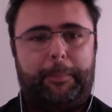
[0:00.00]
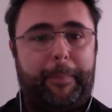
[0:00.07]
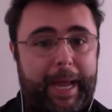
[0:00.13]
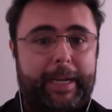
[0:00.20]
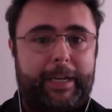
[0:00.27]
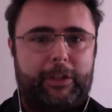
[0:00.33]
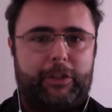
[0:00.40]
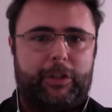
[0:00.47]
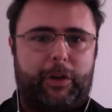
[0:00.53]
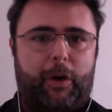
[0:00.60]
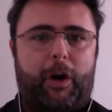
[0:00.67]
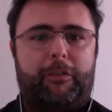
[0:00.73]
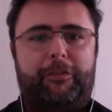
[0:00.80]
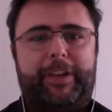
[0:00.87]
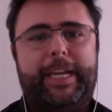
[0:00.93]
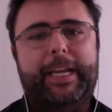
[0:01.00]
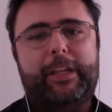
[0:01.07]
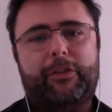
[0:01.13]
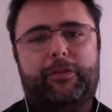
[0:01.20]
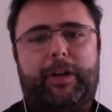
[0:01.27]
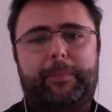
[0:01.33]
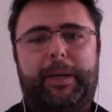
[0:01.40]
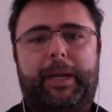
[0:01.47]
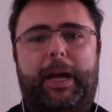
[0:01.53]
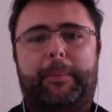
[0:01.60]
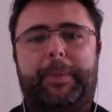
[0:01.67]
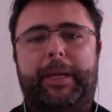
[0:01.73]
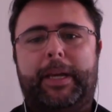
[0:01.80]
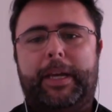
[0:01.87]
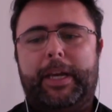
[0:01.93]
manager of each Fab
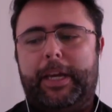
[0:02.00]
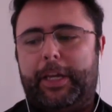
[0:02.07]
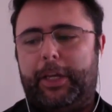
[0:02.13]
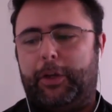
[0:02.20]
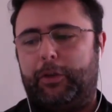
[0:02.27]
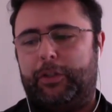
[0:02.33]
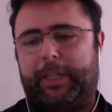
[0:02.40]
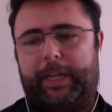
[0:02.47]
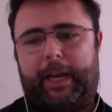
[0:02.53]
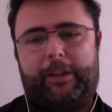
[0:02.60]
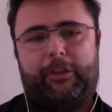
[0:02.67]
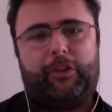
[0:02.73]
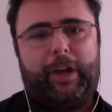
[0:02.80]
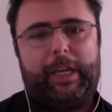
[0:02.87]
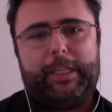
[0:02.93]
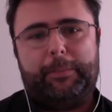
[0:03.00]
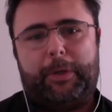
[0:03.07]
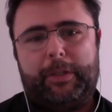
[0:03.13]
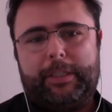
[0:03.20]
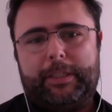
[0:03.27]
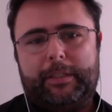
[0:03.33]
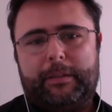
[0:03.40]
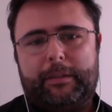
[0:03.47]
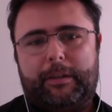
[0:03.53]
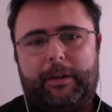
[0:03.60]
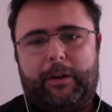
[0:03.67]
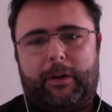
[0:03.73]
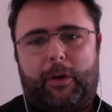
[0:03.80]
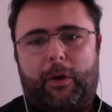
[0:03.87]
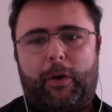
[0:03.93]
Lab using a chatbot
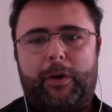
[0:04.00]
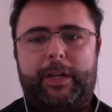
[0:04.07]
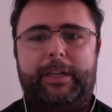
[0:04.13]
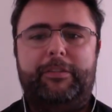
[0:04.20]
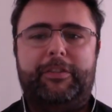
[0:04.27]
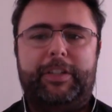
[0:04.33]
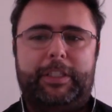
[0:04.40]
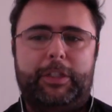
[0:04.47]
or even